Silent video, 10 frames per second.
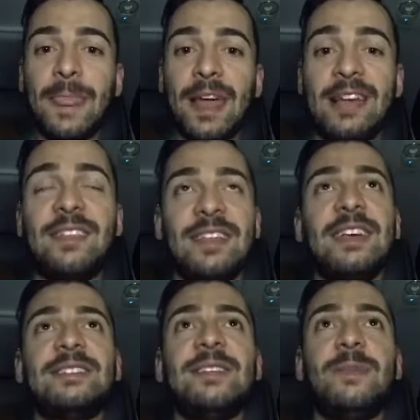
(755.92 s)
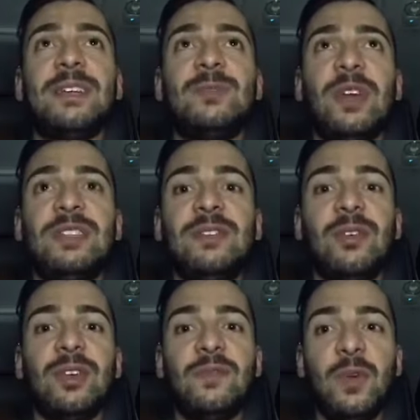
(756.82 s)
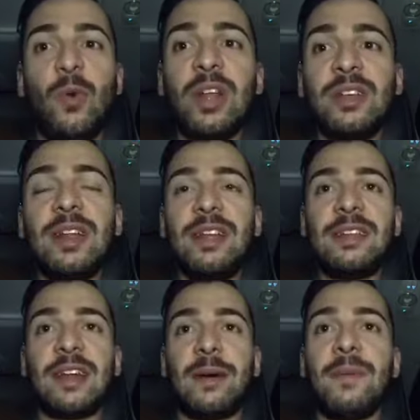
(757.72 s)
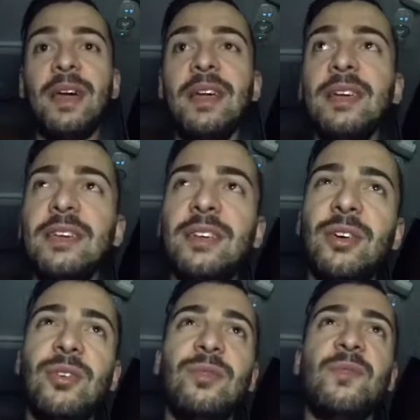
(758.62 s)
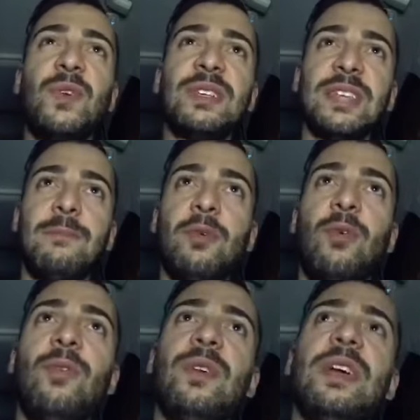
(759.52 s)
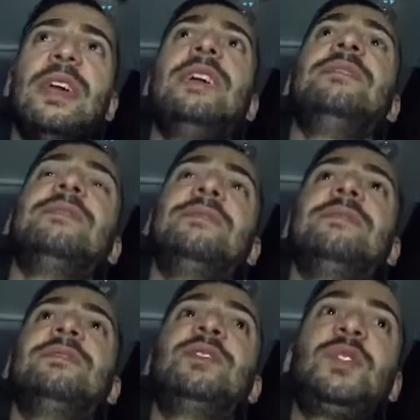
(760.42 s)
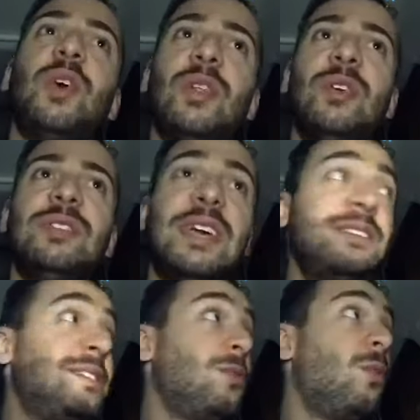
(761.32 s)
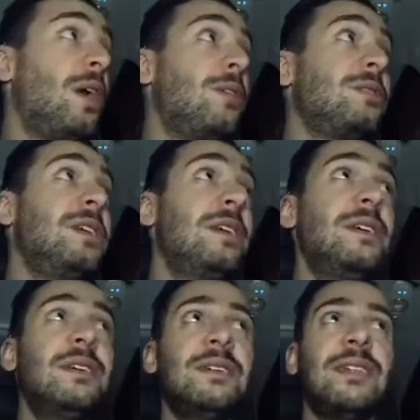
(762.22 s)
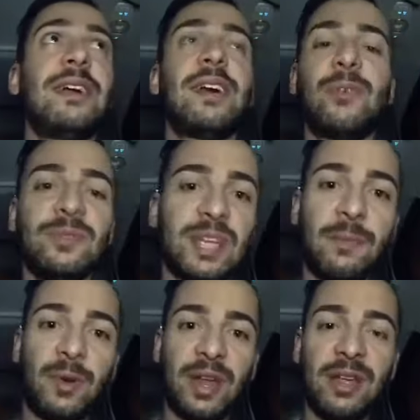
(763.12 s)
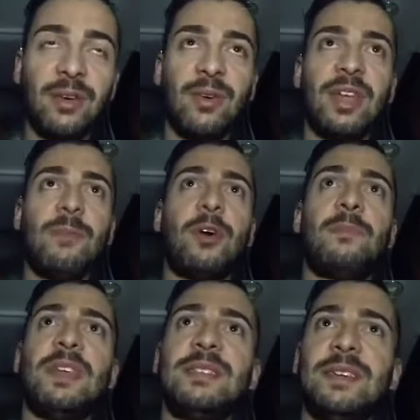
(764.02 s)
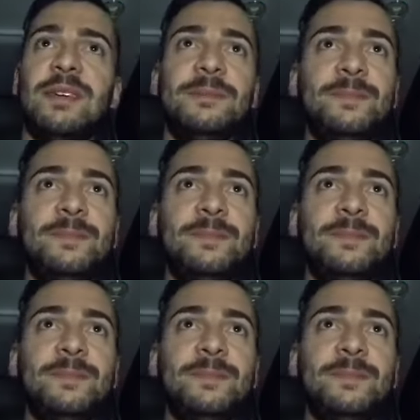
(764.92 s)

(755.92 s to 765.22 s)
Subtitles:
I think that's the best way to go if you want to clean it up. You know, for example, in the solo dancing world, like a contemporary or hip-hop dancer,